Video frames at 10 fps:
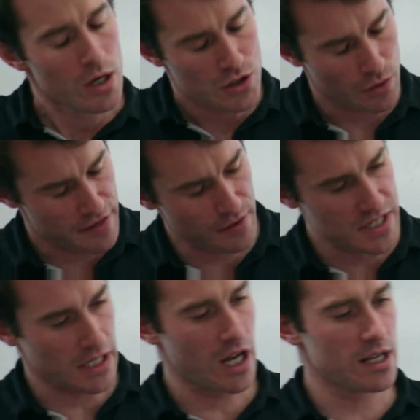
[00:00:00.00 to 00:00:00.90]
So
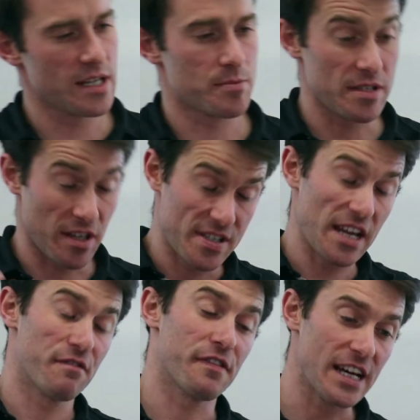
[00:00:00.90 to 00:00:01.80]
theories and concepts, as I've
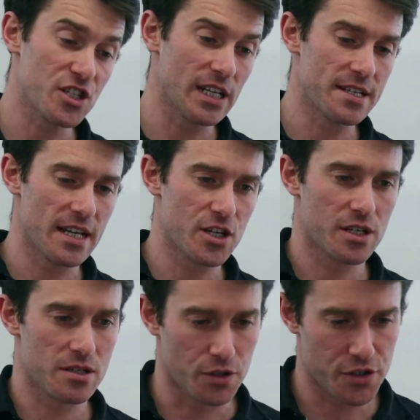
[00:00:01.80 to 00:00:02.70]
said,
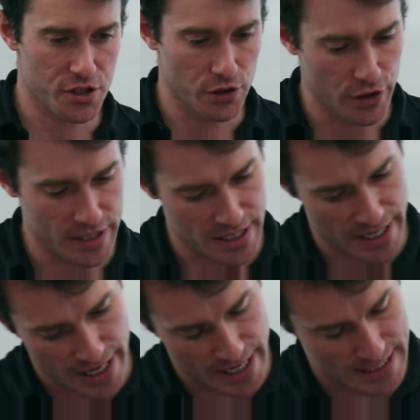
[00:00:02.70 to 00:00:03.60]
financialization is understood as
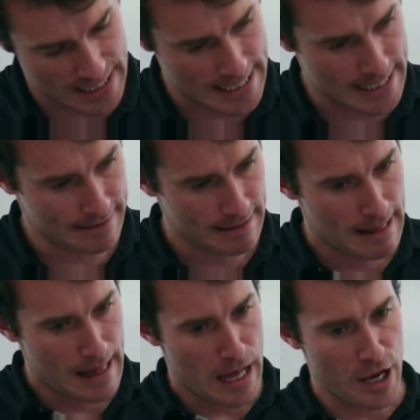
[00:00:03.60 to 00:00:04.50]
a, as a,
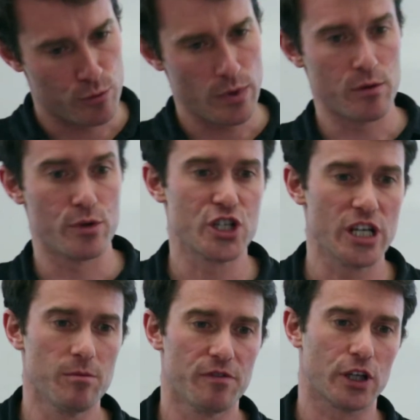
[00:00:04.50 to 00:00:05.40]
a, a,
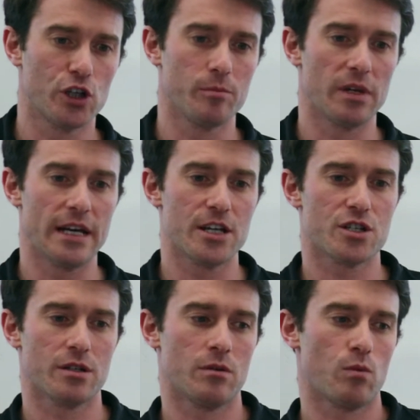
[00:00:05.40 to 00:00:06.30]
regime of
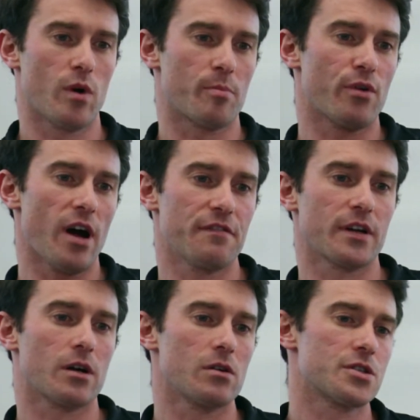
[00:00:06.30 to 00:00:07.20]
accumulation where
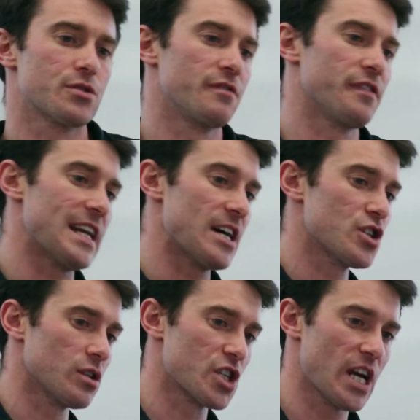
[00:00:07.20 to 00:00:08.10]
profit occurs through
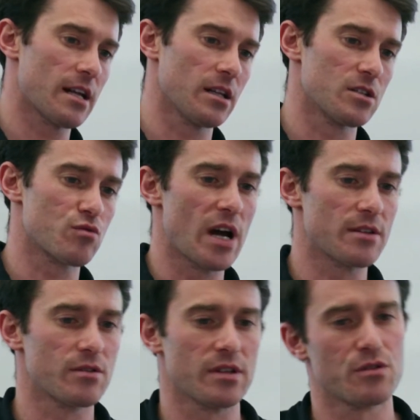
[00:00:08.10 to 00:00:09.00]
financial channels
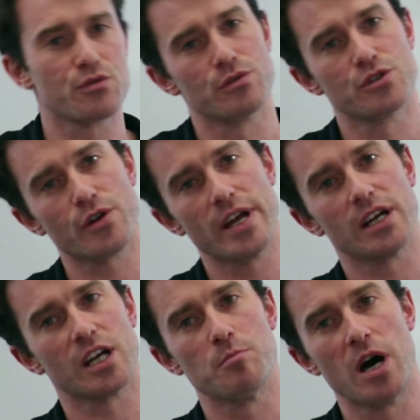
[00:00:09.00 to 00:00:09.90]
rather than through
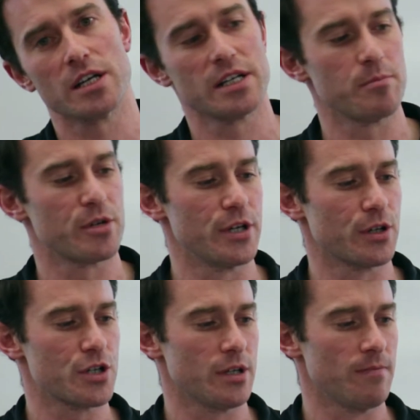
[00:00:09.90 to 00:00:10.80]
trade and commodity
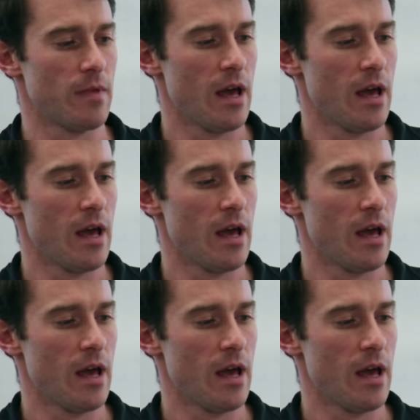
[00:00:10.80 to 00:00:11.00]
production.